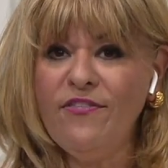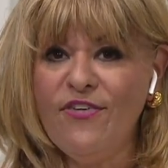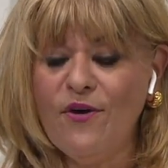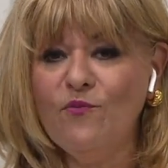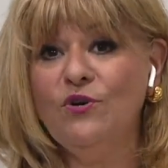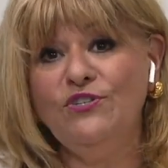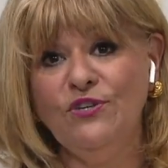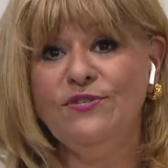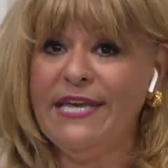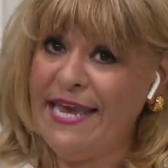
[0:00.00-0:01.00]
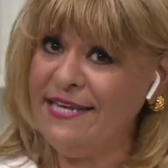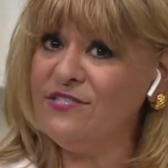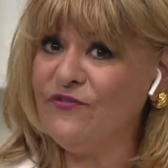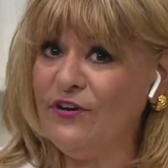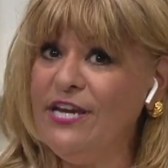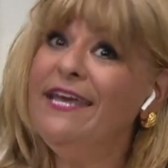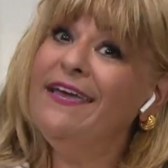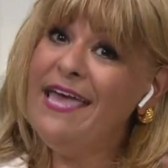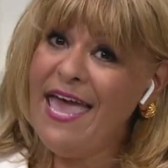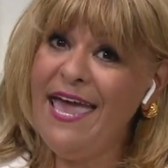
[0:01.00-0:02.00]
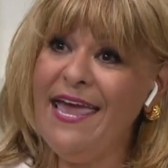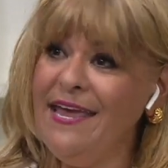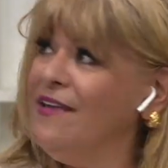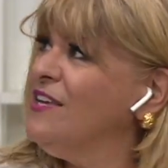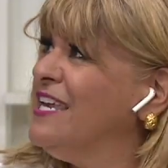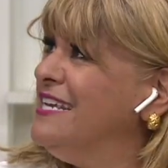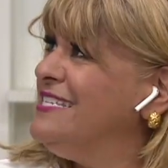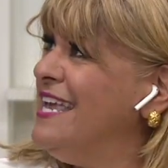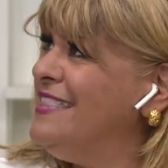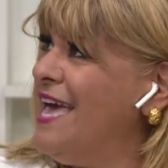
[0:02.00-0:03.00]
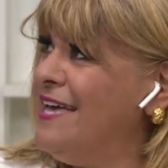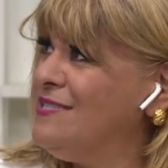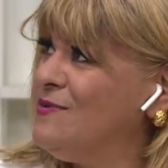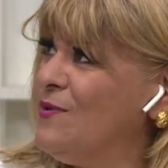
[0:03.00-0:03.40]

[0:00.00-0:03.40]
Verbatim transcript: of them was using hands free hey, can I say the S